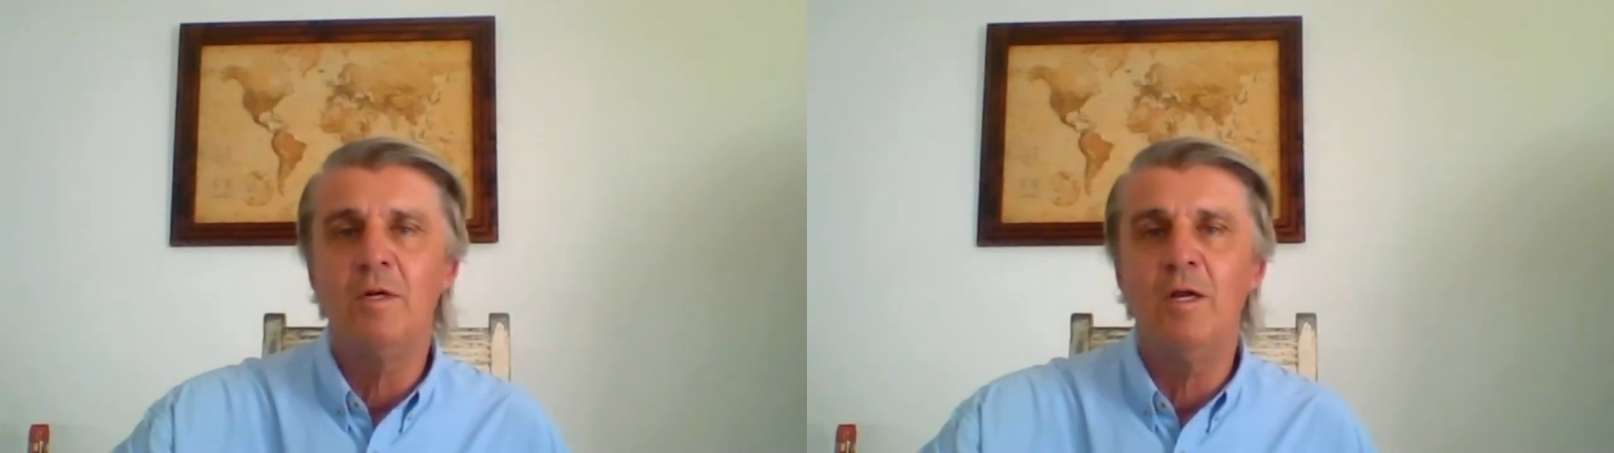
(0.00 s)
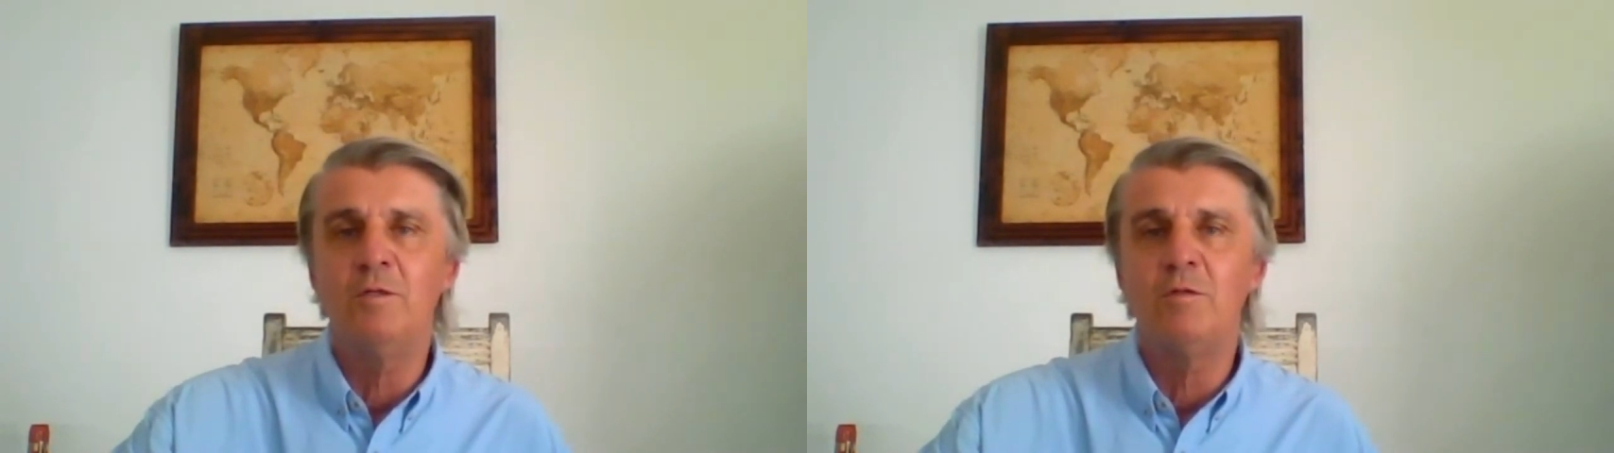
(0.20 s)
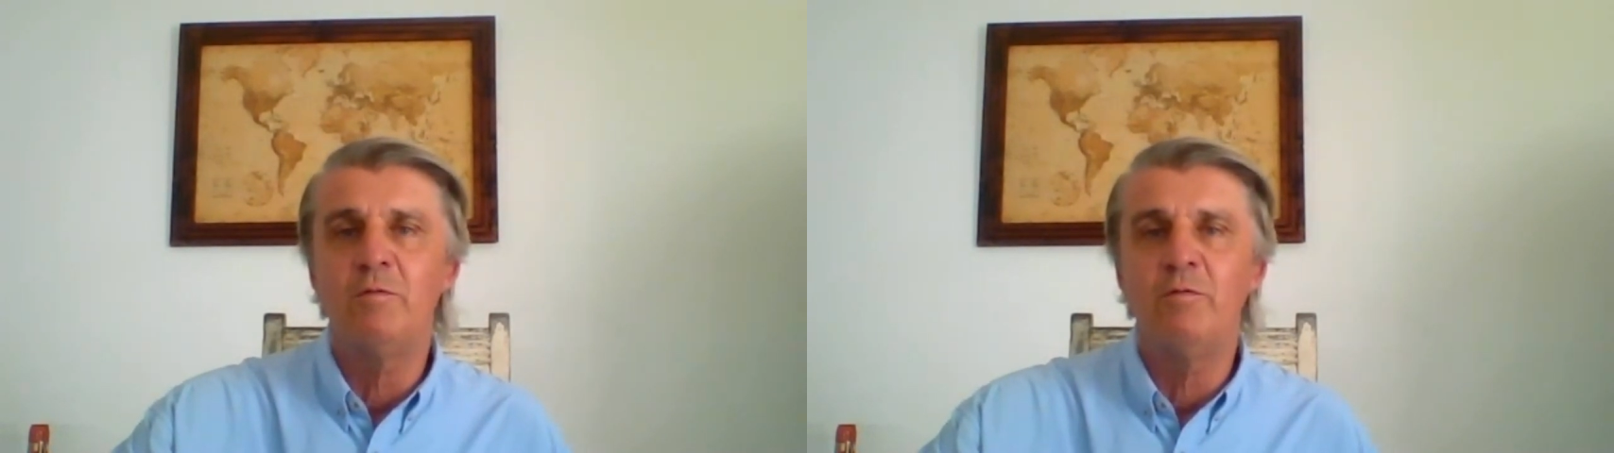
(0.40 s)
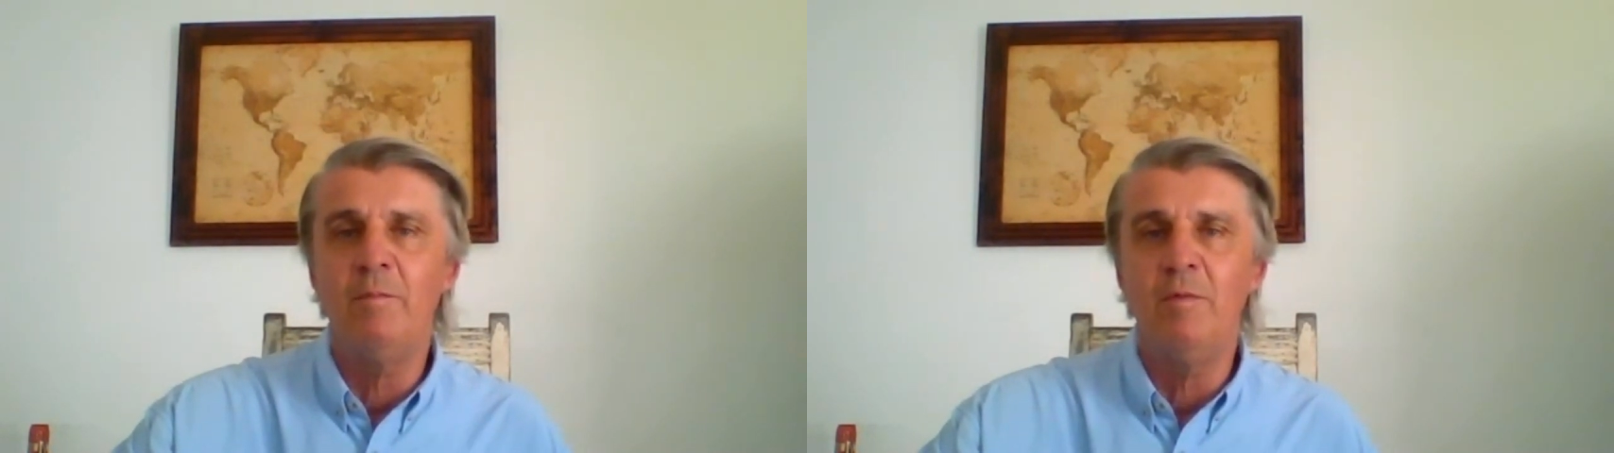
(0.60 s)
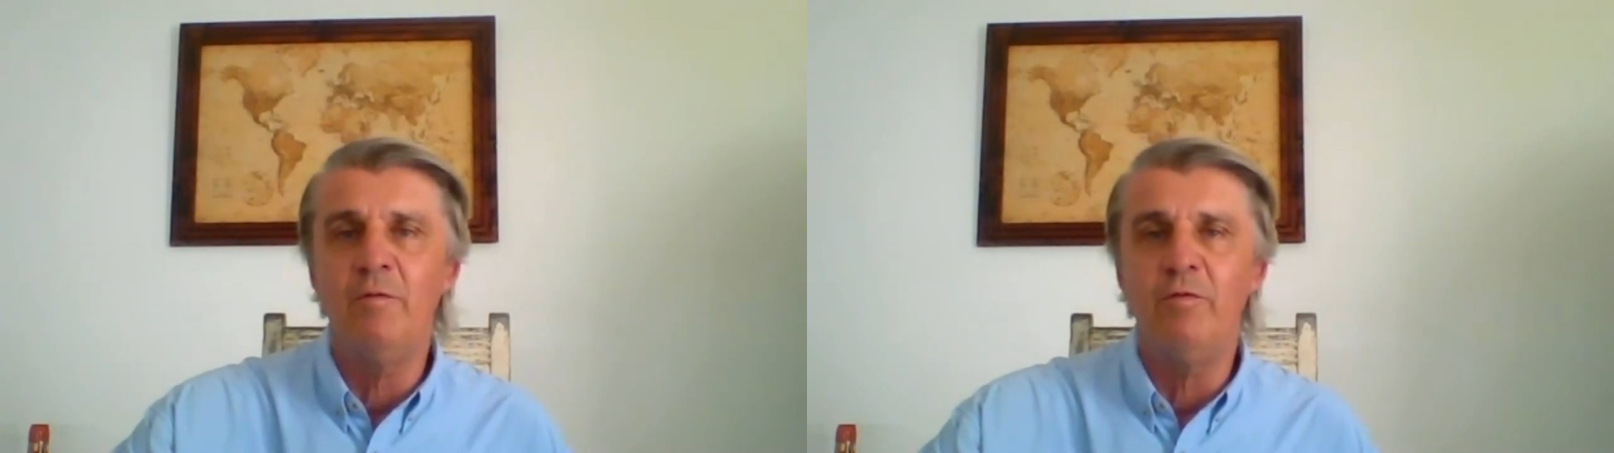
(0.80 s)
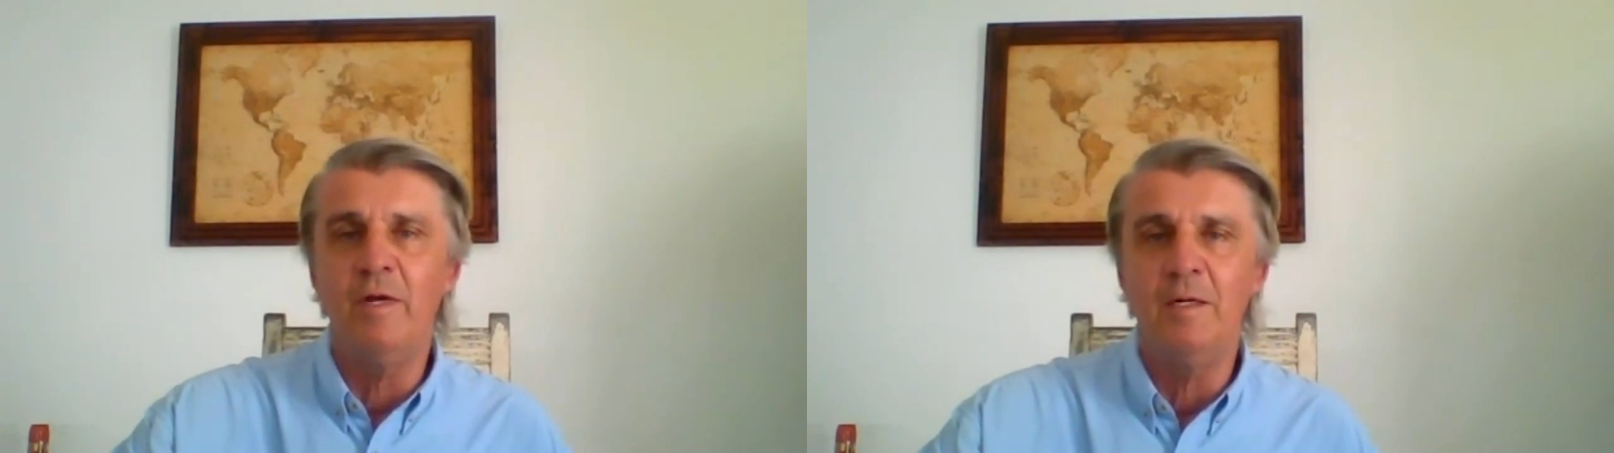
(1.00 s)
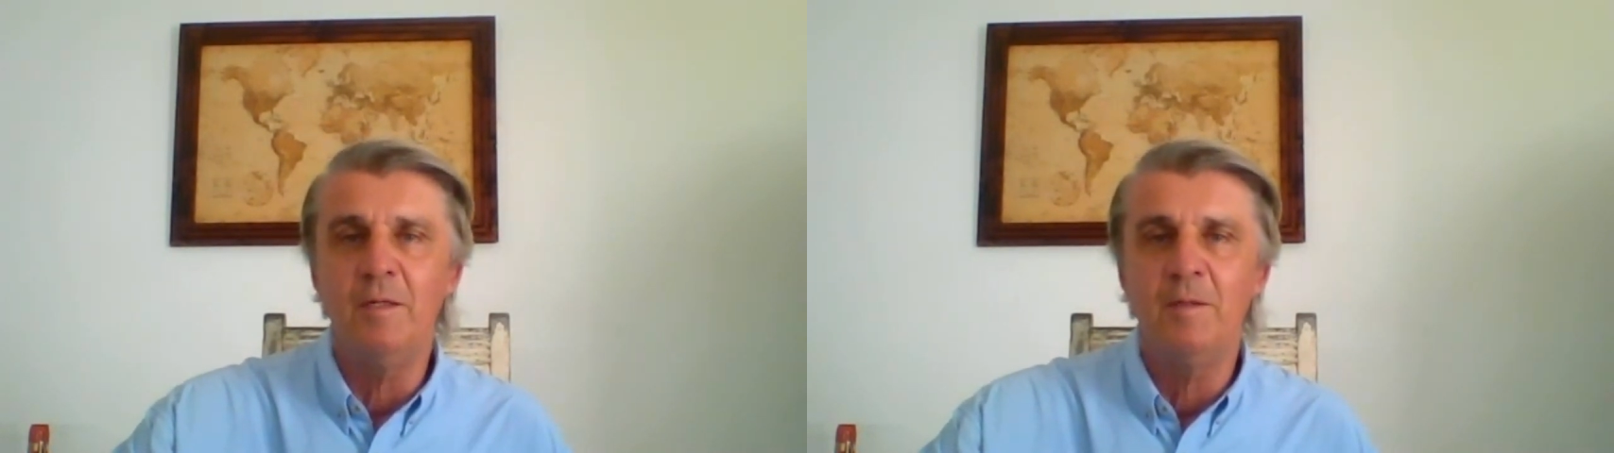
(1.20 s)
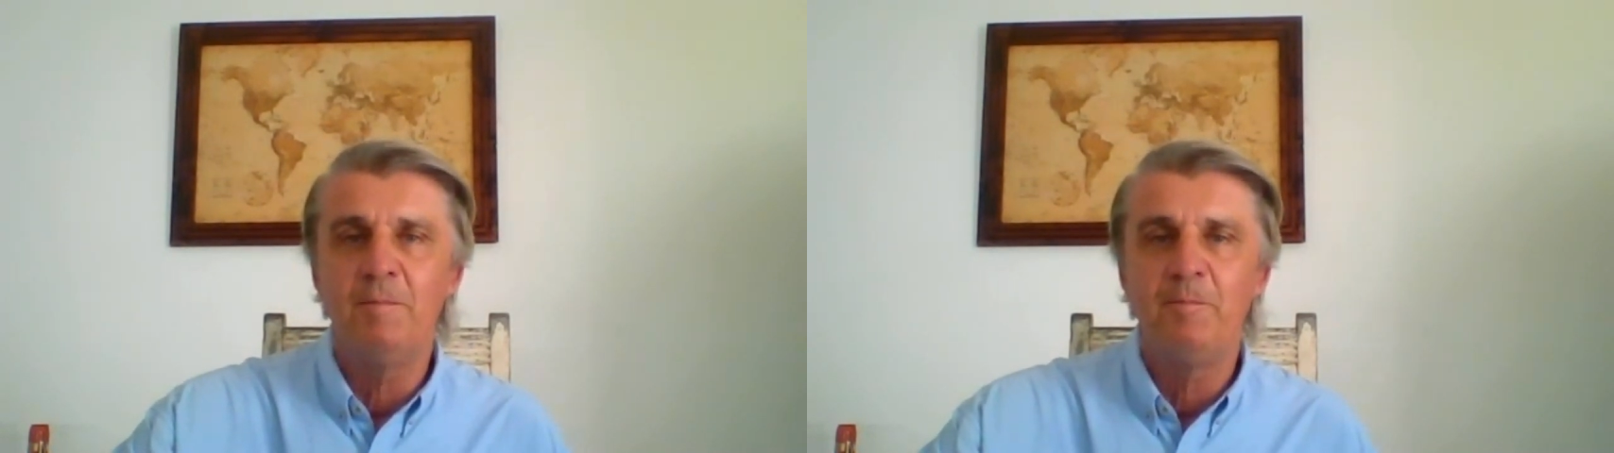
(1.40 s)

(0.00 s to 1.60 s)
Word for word: close family friend